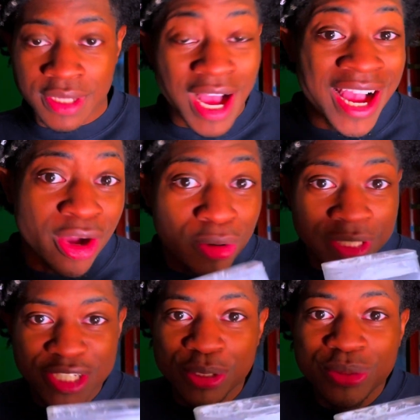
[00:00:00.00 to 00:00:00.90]
I
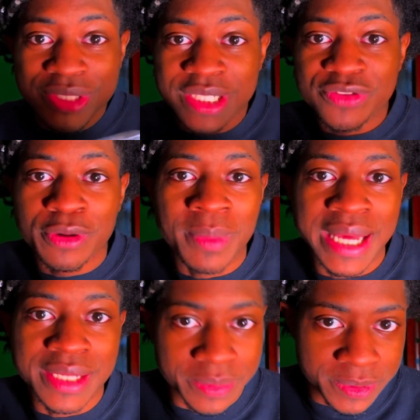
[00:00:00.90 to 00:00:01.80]
only use this for my
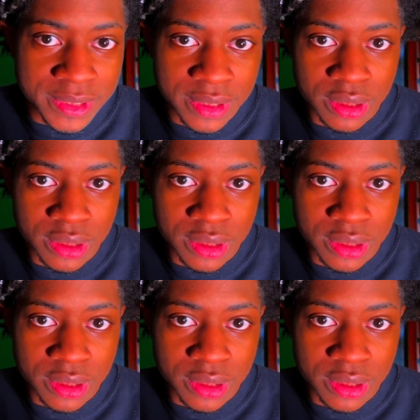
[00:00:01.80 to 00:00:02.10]
lips.